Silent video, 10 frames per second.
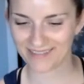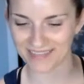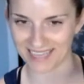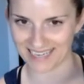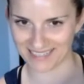of
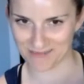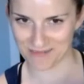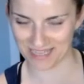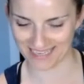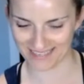landing the
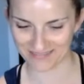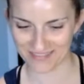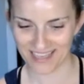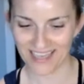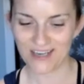plane
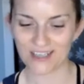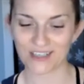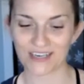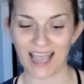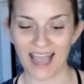
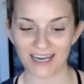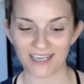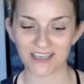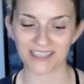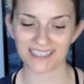should
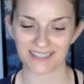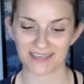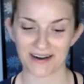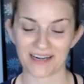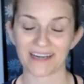actually
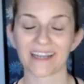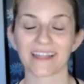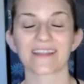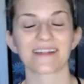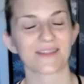start
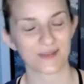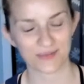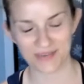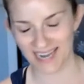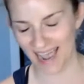
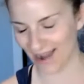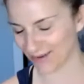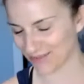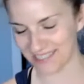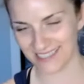three
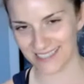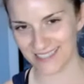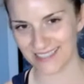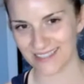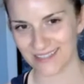
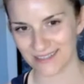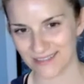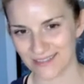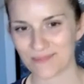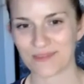hours
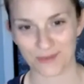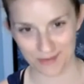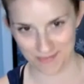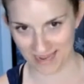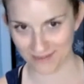
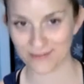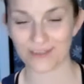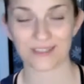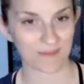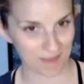before bed for
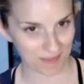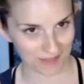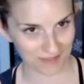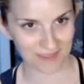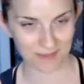some
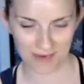people,